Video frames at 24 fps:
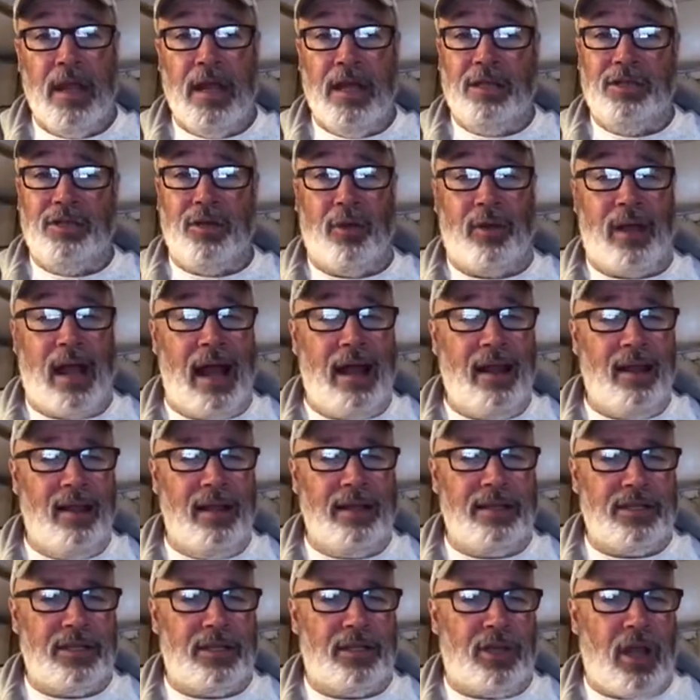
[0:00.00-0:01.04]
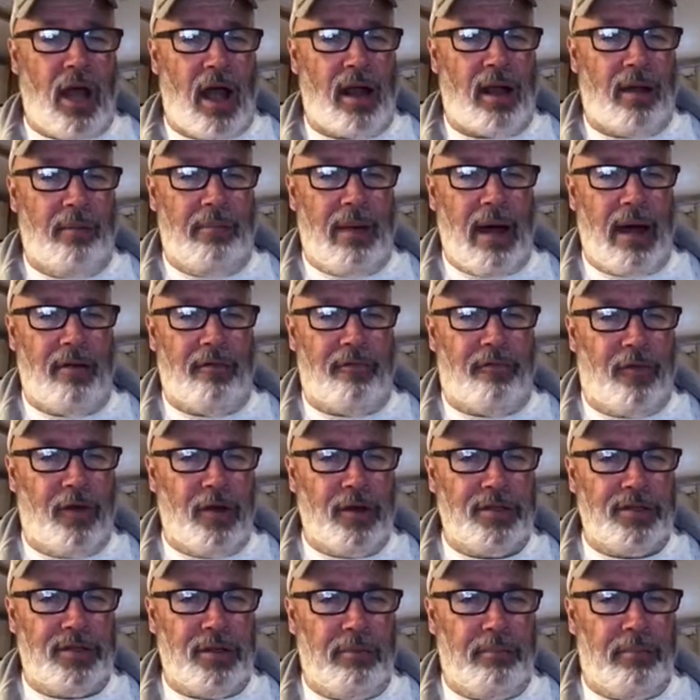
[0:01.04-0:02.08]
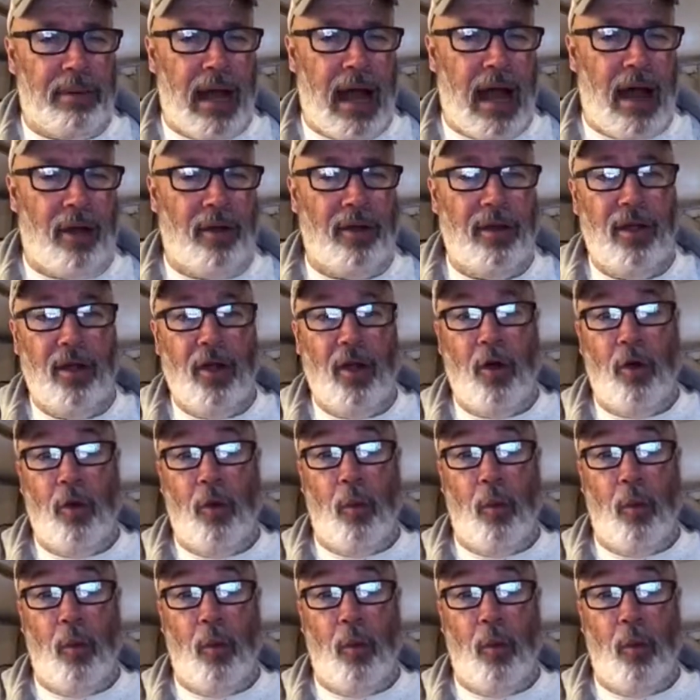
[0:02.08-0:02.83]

So kind of let's talk about first about